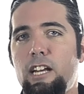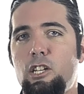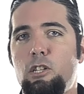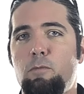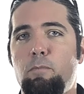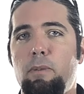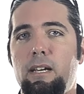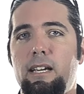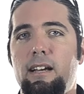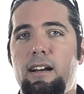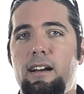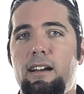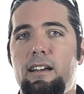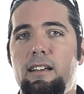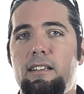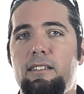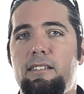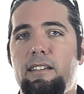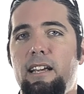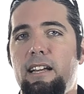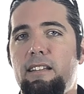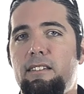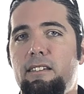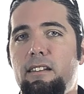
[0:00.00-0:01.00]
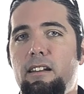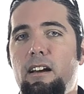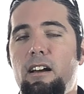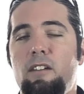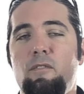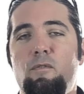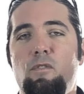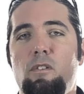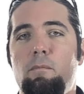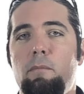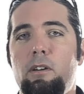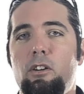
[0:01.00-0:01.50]
because it's an
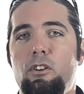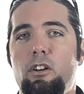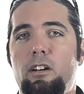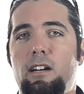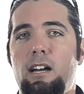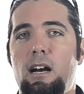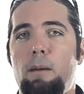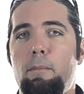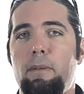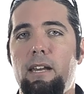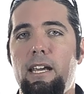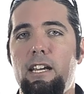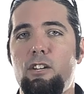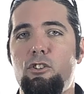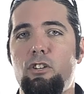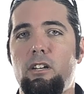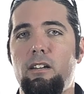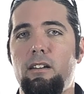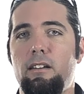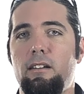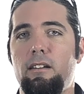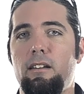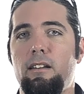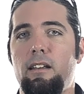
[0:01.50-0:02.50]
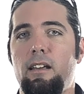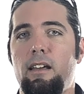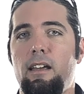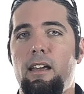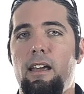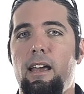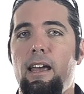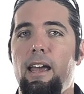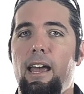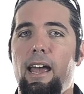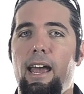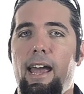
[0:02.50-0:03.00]
unfamiliar combination,
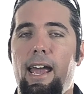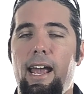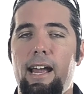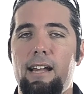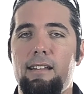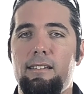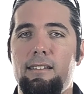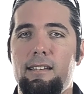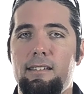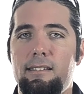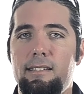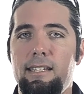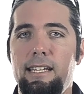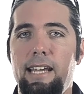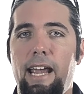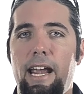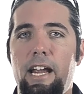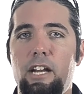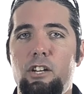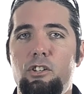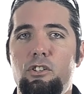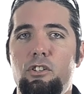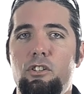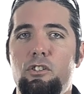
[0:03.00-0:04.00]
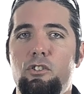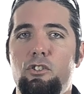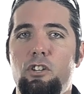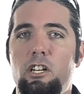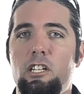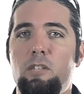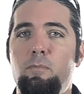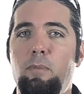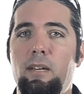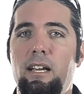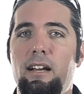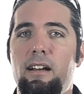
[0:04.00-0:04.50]
and to CH
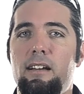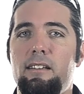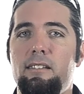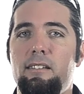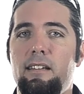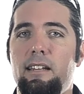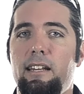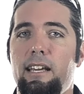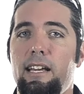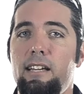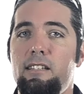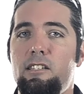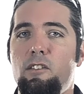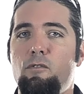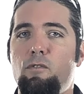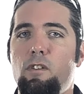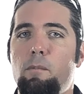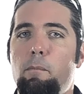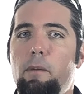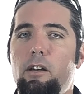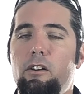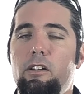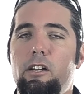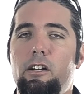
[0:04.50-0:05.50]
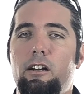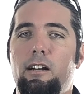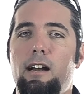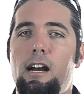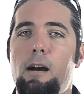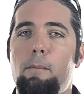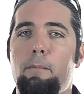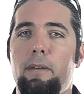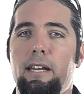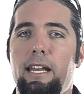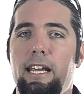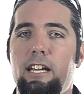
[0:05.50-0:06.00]
just because it is a familiar
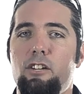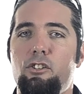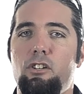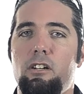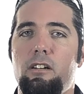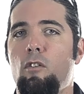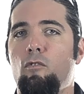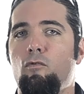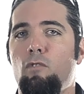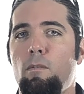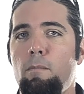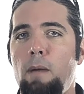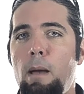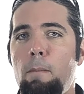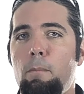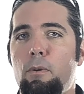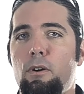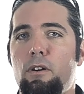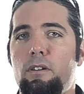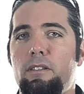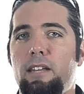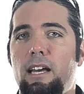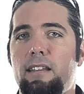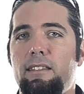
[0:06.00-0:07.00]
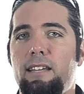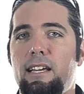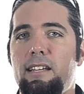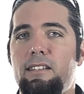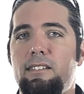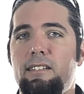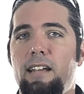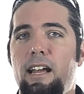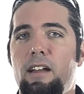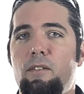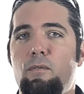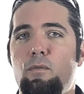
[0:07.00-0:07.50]
combination. Remember that they
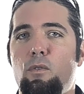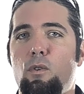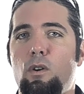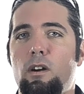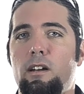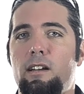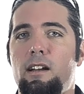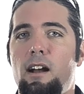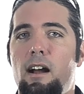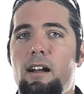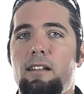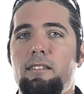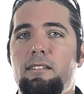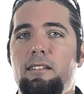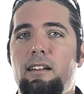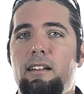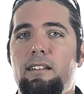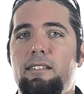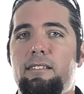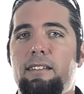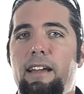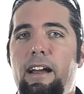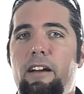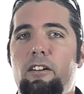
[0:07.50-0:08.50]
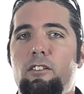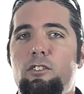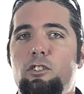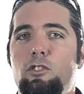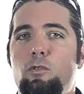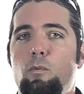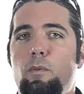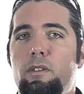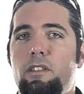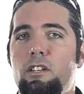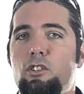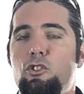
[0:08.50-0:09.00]
stand for consonant sounds
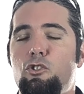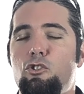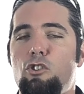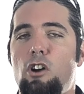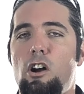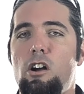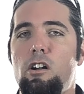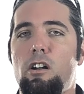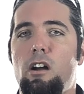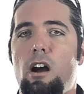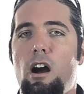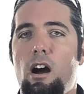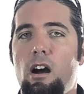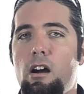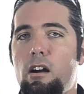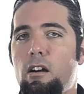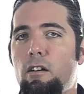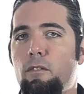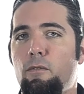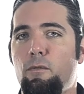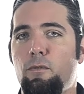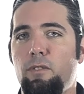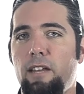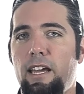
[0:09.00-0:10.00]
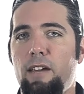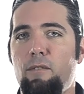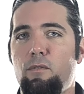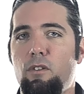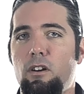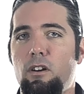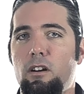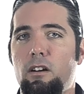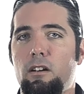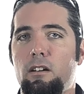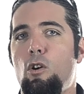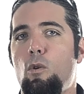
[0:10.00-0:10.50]
with a strong R
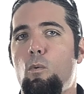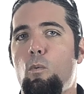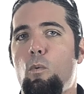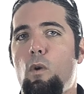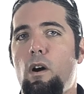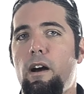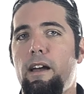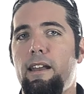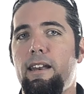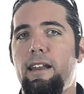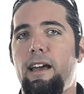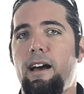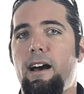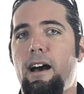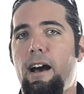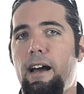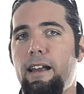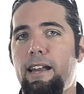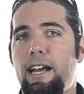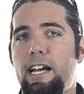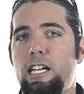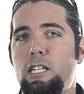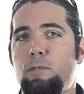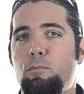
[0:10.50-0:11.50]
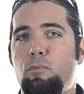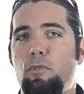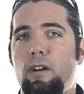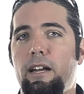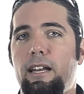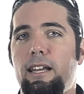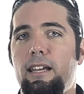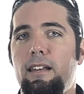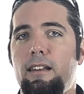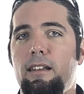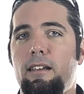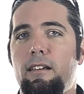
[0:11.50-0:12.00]
flavor, one
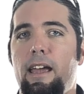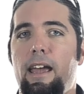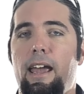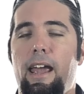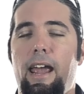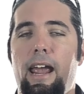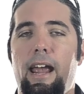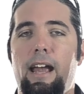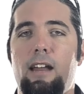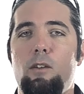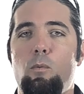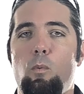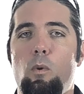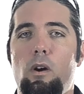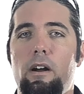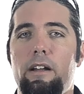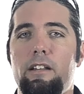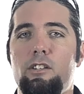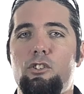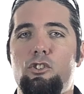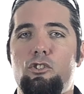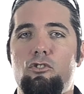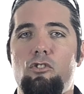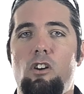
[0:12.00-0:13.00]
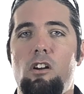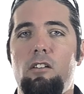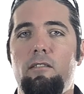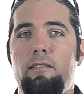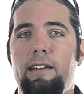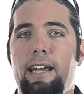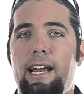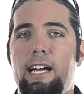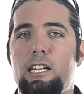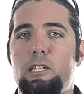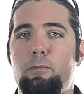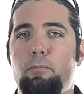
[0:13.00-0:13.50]
unaspirated and one strongly
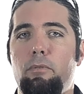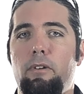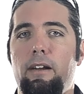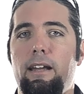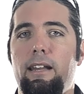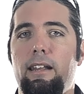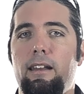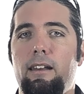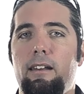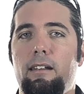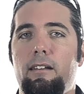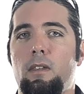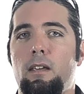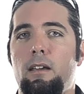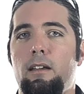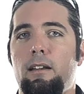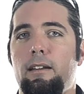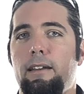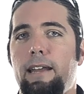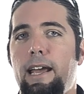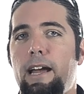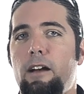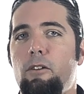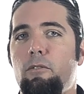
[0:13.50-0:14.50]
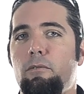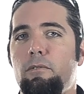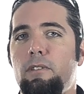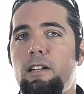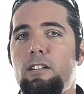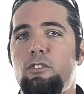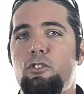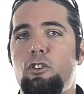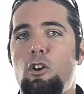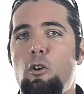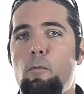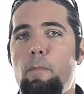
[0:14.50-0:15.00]
aspirated. Now let's
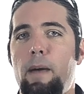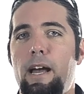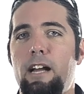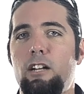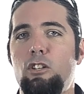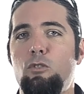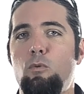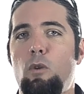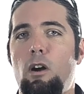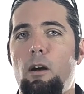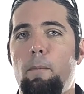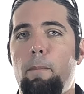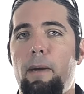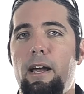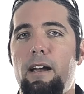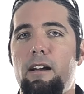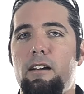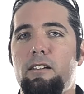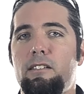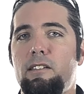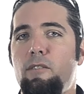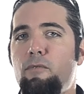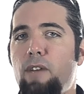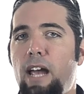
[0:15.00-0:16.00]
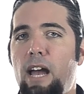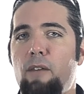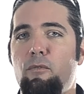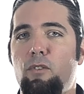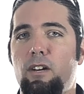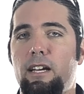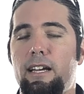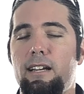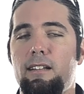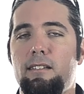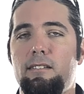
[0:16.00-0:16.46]
go back to our pairs of affricates.